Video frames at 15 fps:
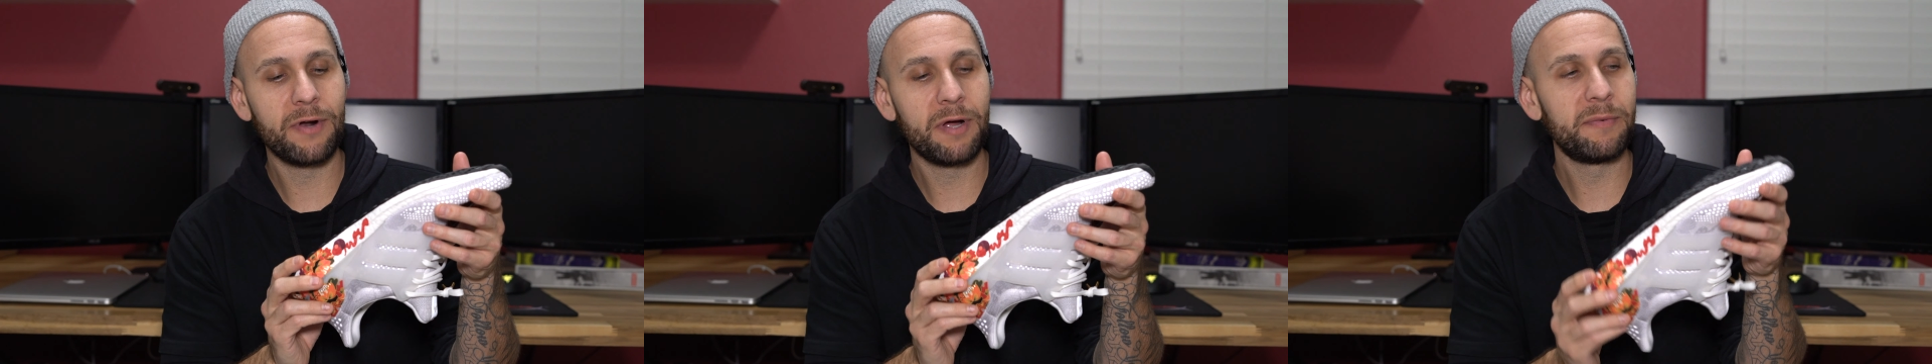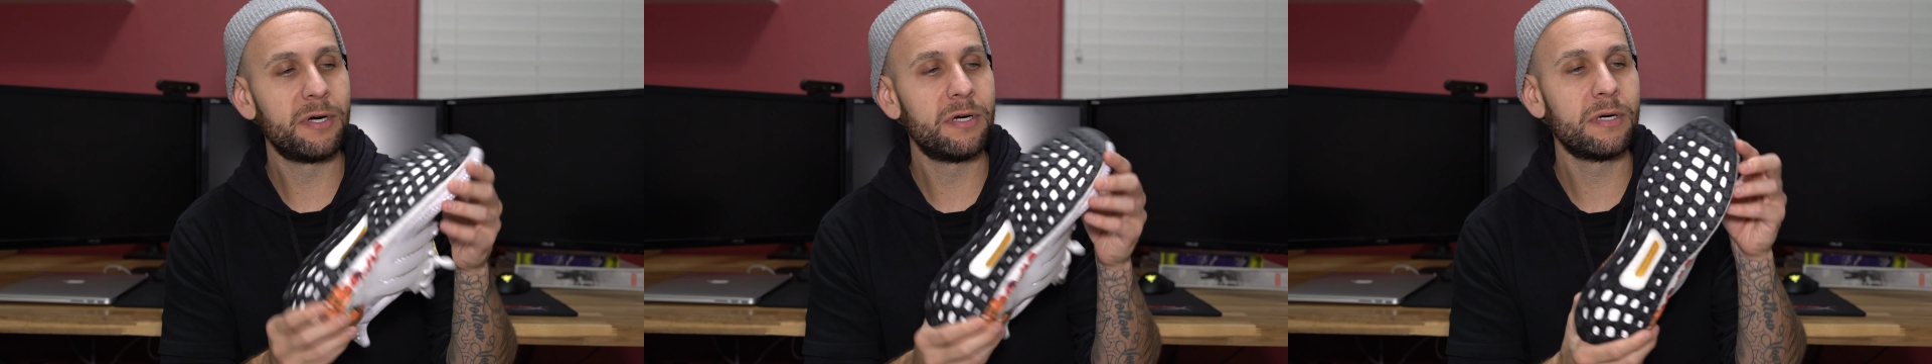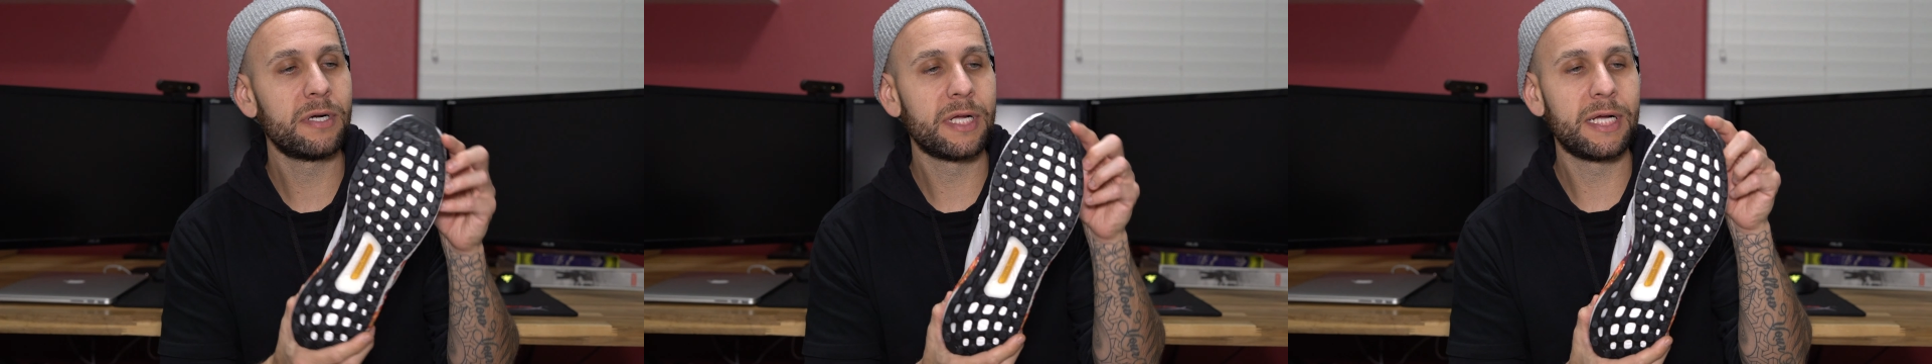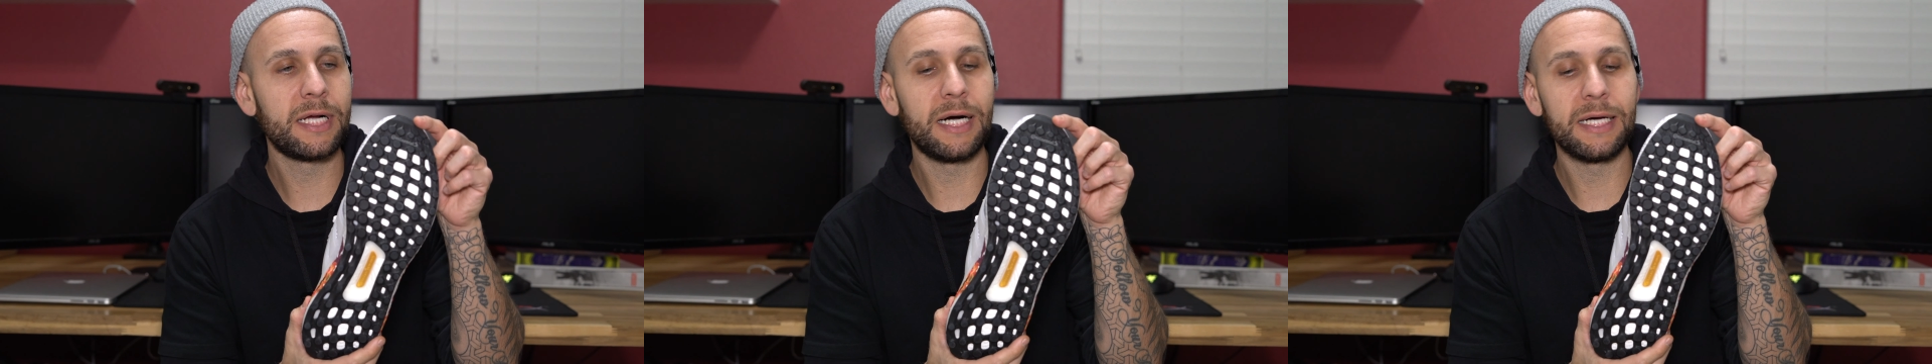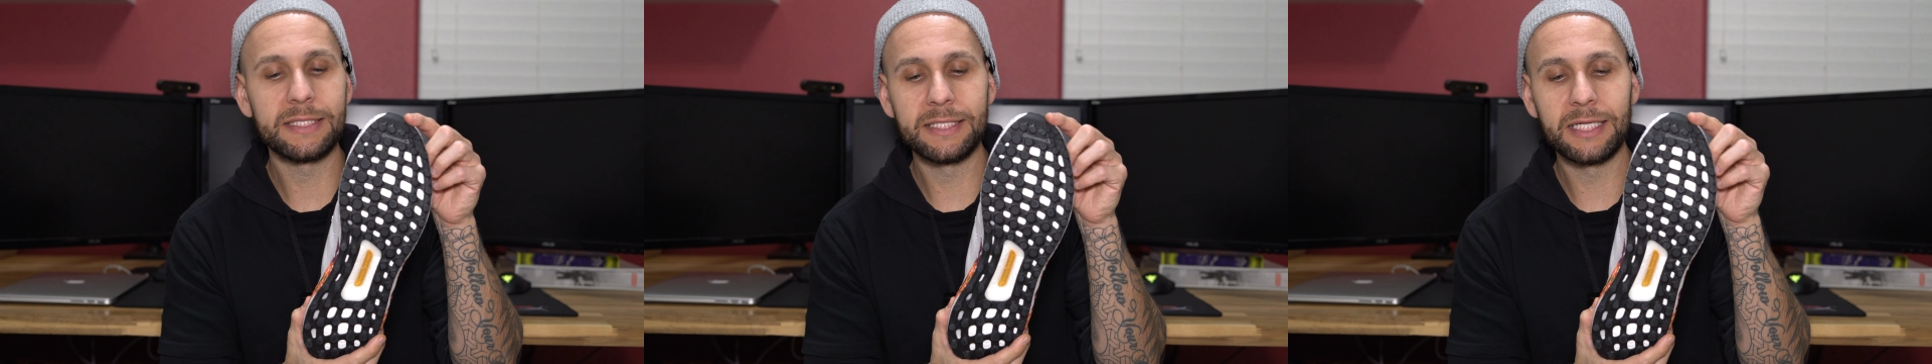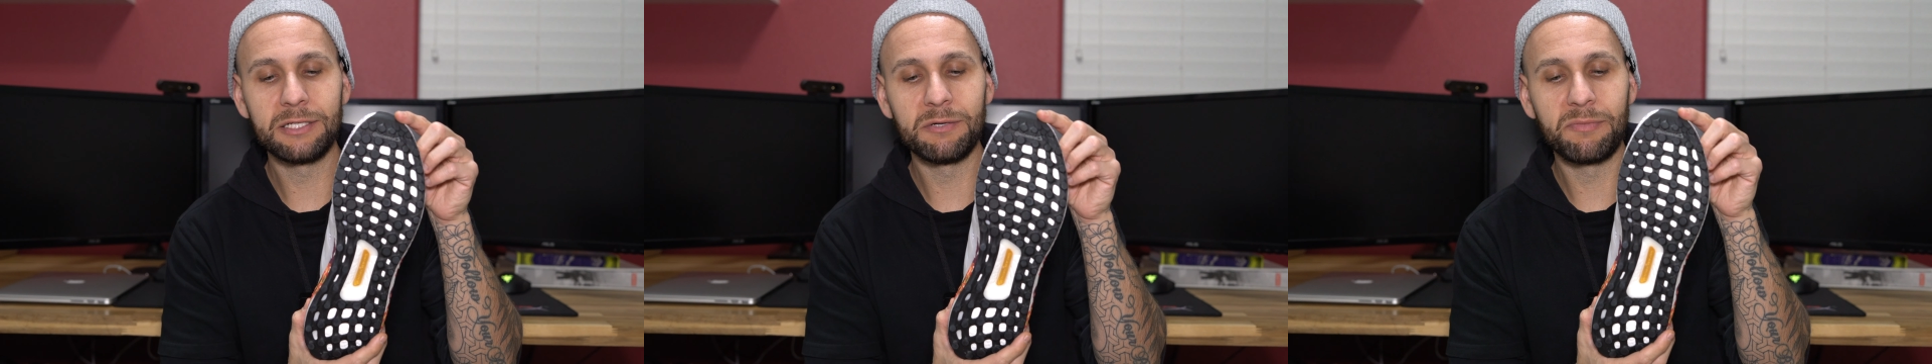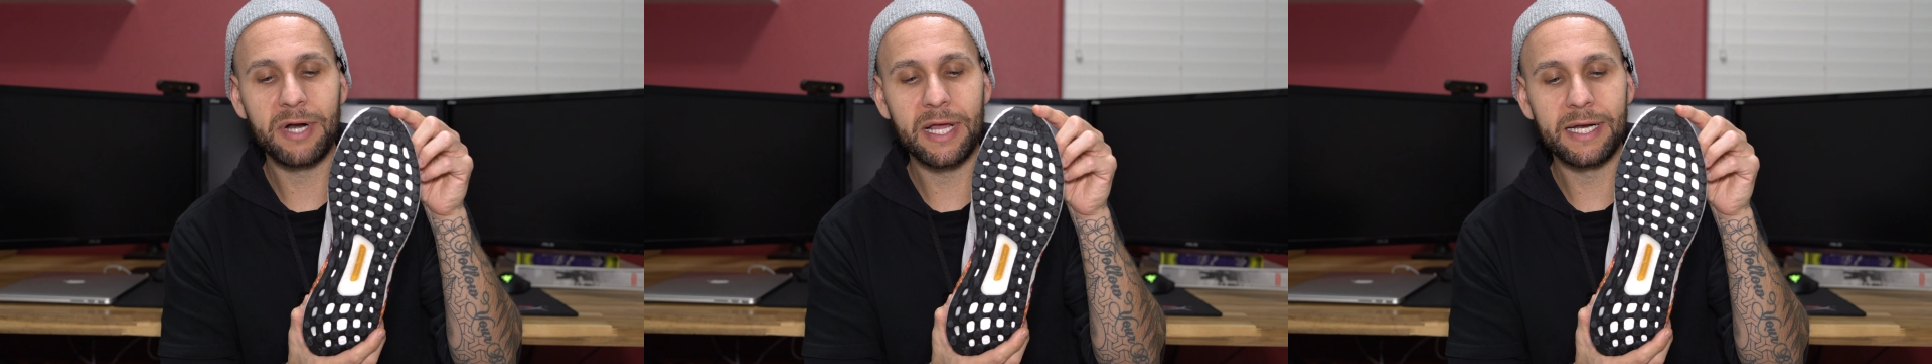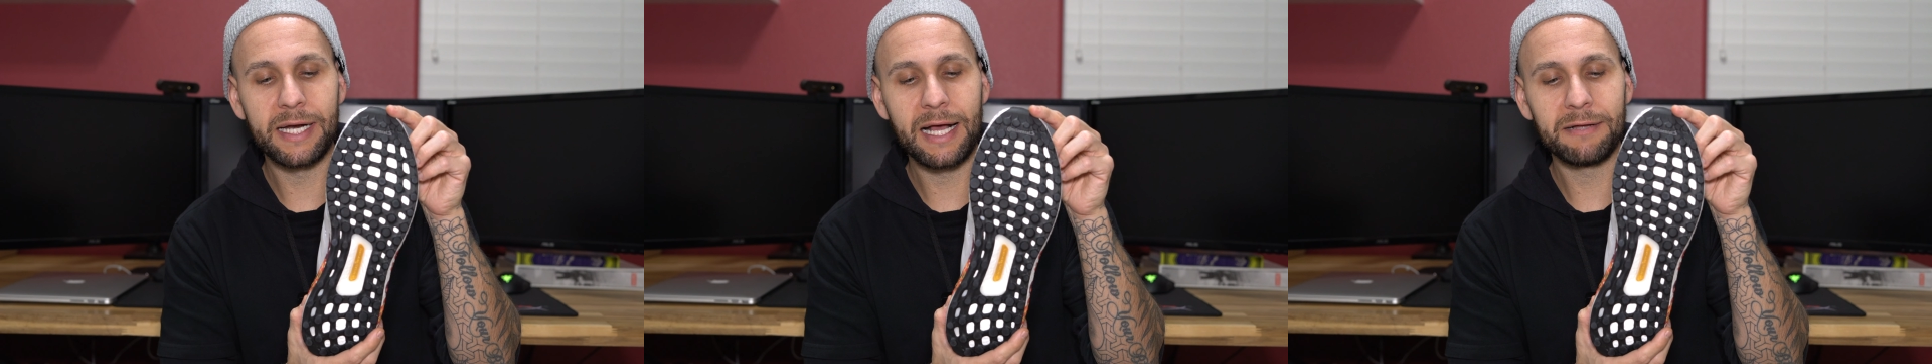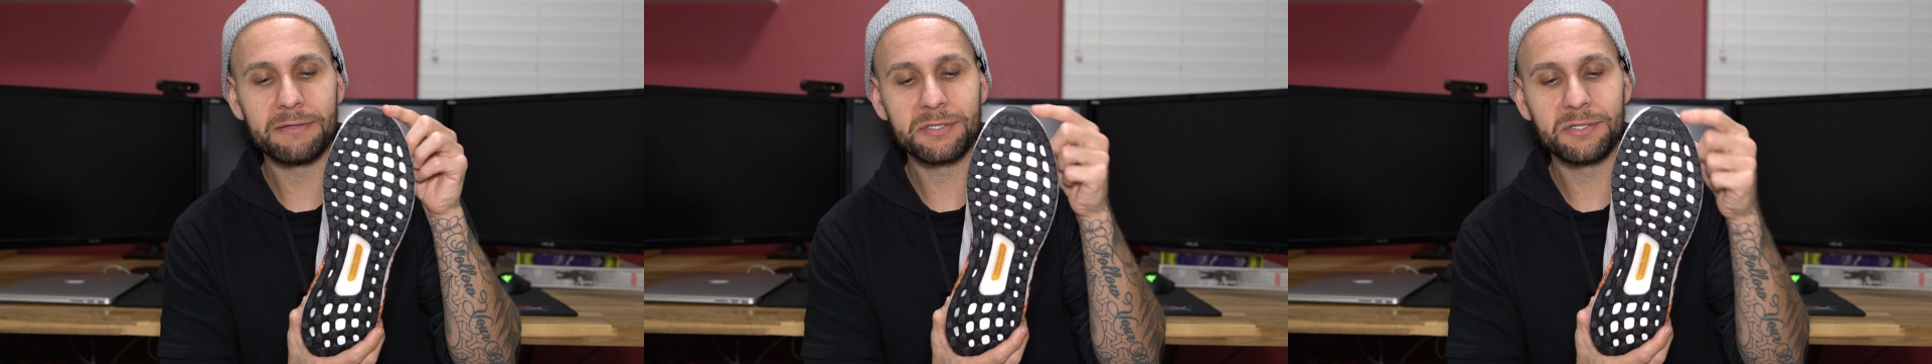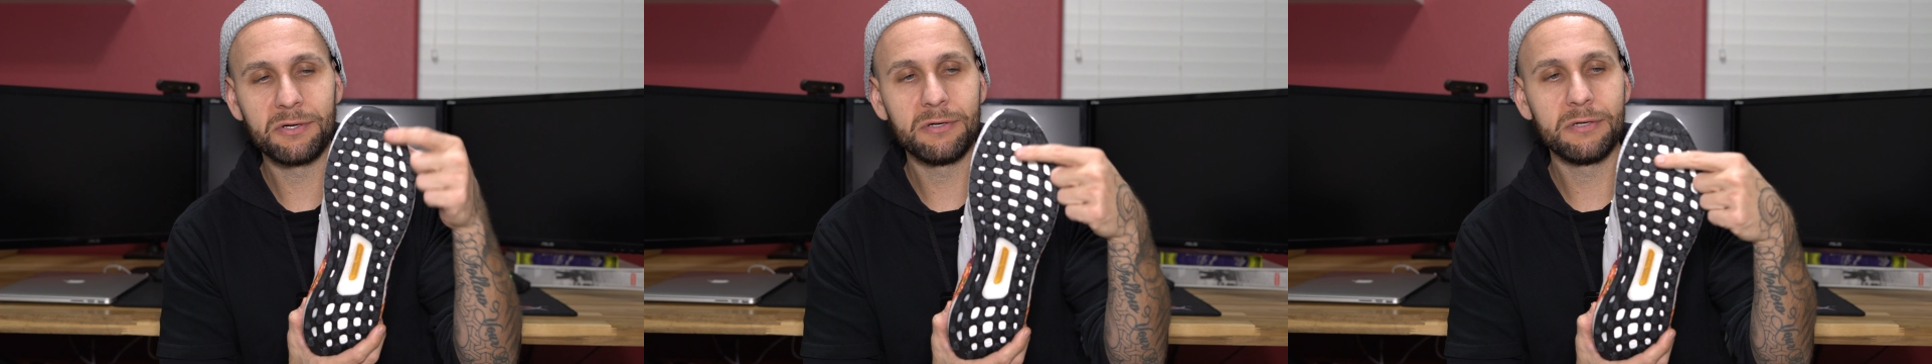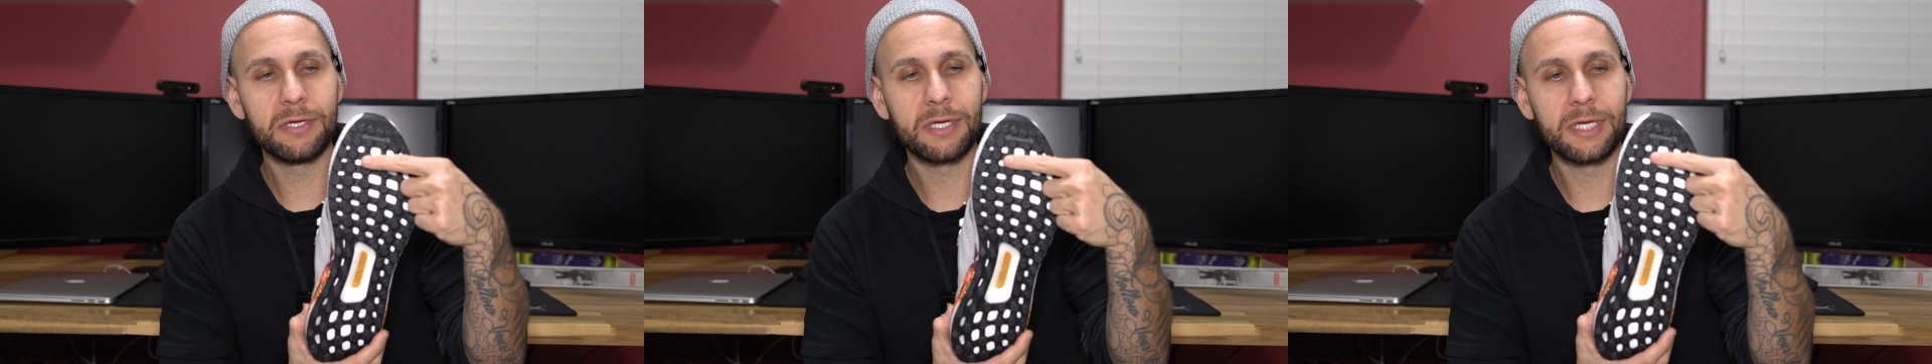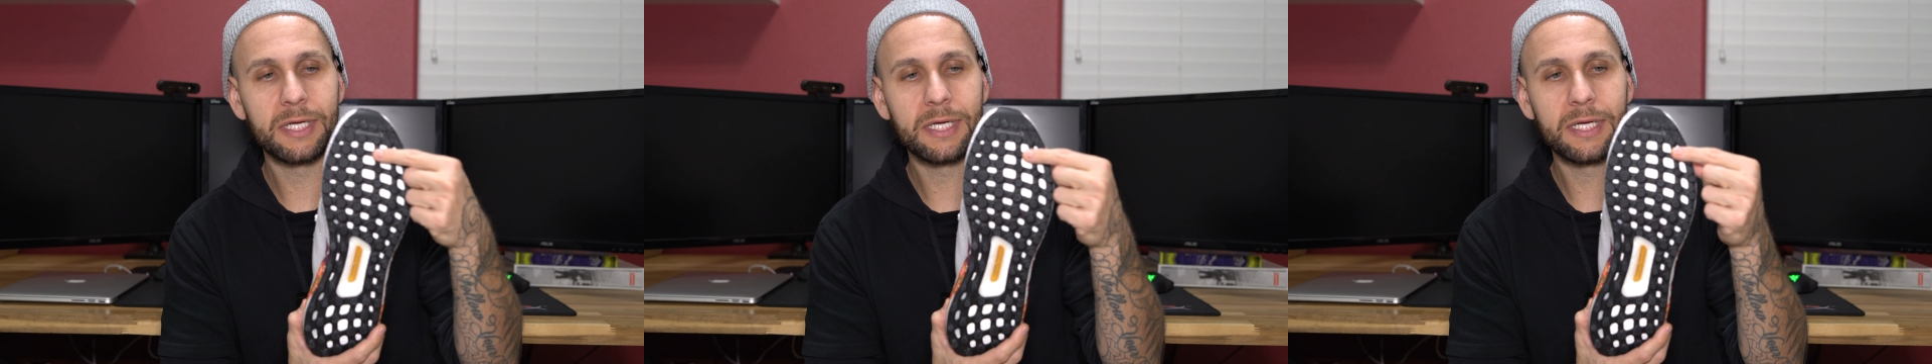rubber, Continental branded outsole,